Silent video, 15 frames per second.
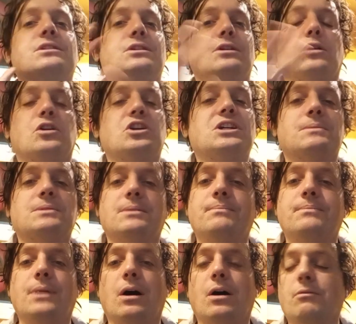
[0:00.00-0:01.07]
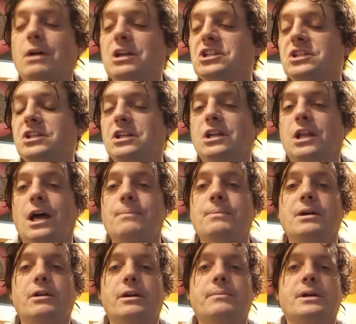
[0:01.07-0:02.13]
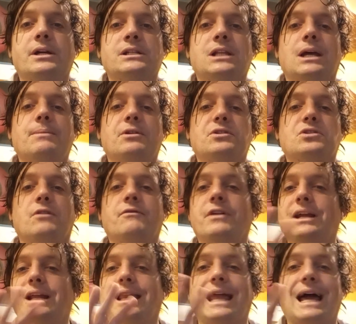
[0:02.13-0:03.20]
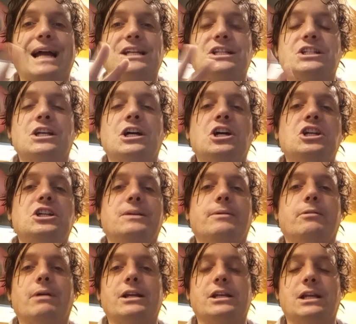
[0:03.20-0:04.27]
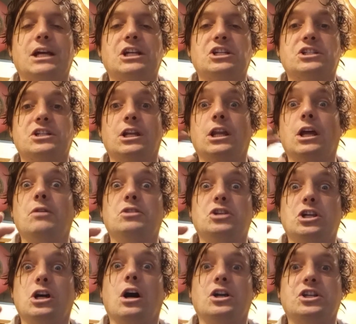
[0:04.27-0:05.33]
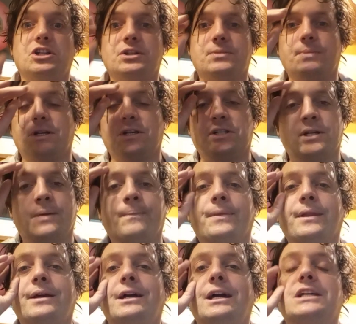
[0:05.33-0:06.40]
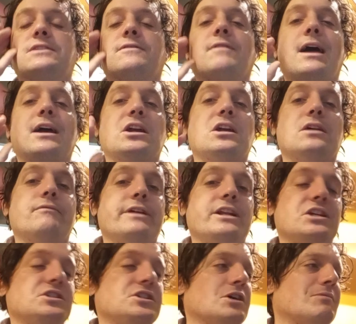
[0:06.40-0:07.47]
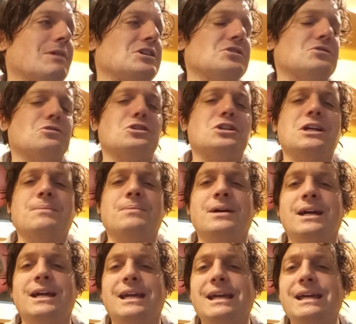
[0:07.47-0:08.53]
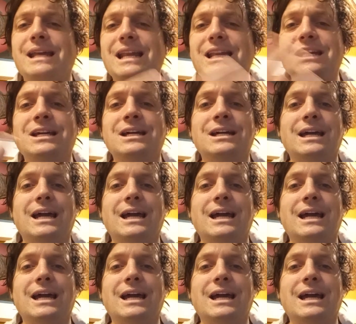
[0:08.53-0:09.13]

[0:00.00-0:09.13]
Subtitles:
lot of ships are registered in Liberia because Liberia's got very lax shipping regulations and low charges, because it's a flag of convenience. You can register your ship in any